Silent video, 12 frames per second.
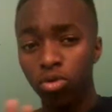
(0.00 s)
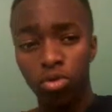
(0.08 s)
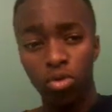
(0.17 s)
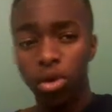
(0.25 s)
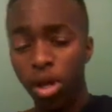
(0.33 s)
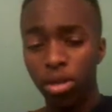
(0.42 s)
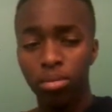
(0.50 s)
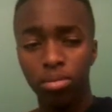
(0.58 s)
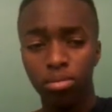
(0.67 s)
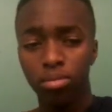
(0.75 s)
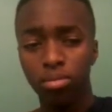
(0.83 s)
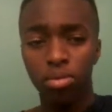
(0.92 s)
Great.
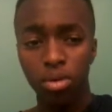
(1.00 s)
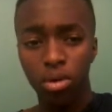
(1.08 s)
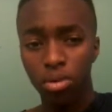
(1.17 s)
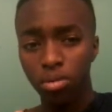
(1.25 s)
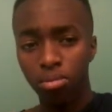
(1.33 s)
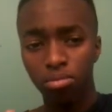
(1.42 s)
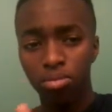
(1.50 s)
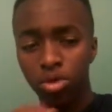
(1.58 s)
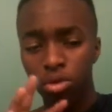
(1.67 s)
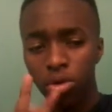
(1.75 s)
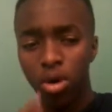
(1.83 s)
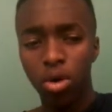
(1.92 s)
So 2
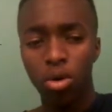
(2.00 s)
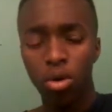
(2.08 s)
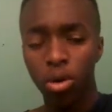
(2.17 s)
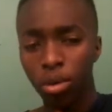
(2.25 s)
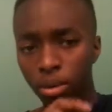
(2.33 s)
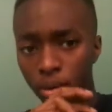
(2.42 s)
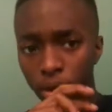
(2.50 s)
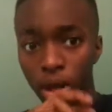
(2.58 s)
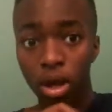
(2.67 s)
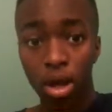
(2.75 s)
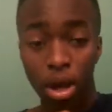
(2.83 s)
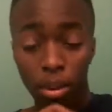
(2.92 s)
and a quarter.
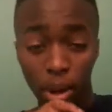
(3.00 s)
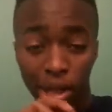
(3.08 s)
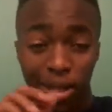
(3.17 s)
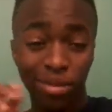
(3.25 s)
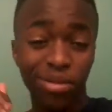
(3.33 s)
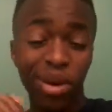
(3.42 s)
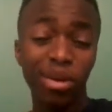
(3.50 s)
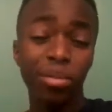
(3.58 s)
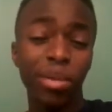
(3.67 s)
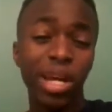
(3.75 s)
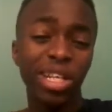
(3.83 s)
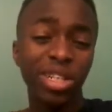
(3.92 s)
Right, the final
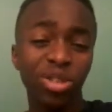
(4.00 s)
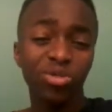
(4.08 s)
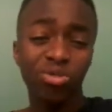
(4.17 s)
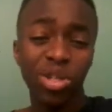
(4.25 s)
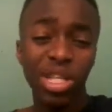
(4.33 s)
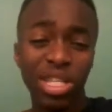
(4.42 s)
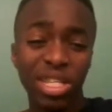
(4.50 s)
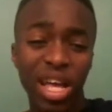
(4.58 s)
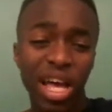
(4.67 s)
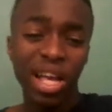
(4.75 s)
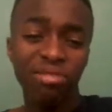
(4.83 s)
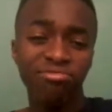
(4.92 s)
match, really
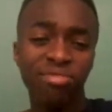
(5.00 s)
sad.